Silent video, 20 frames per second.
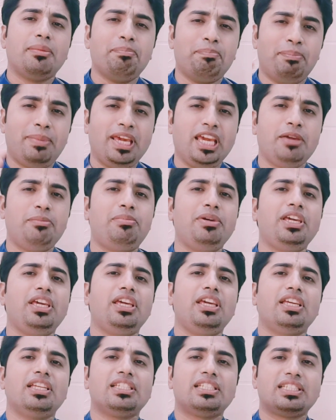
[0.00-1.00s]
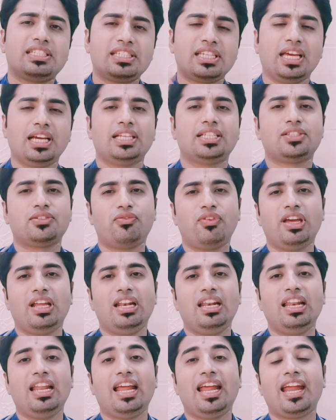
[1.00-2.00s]
baby sucks
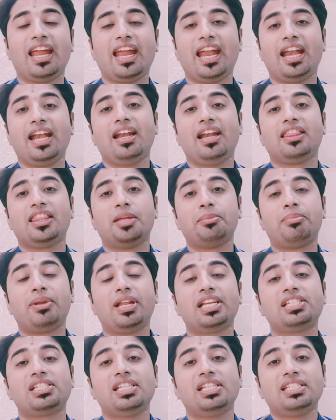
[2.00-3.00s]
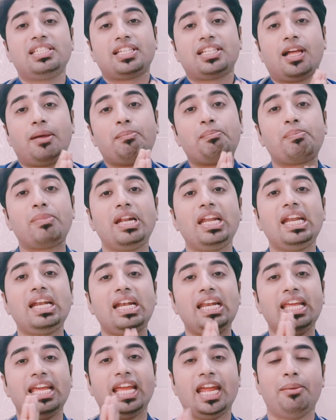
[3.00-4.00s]
well and the breast is
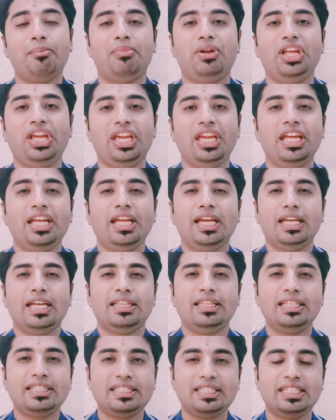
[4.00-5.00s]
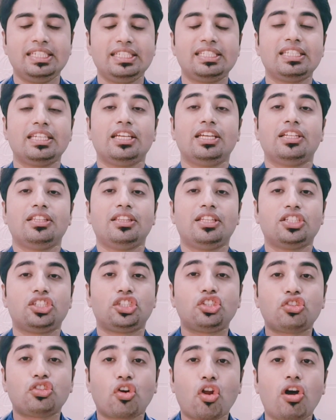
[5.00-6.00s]
completely empty, this is the
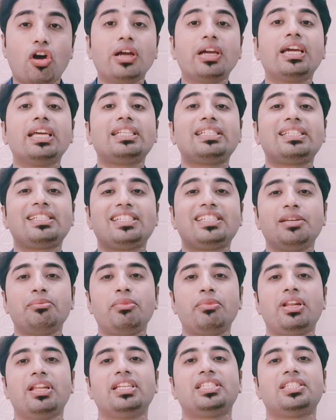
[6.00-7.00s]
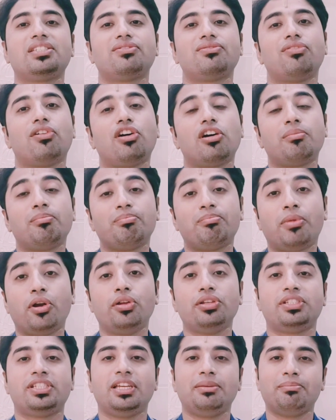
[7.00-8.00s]
strongest stimulus for
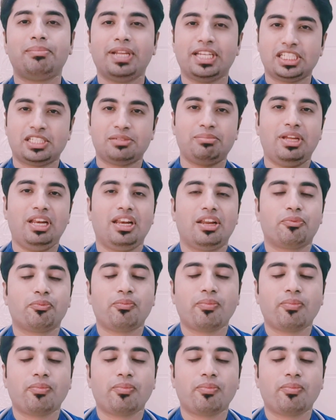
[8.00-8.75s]
producing breast milk.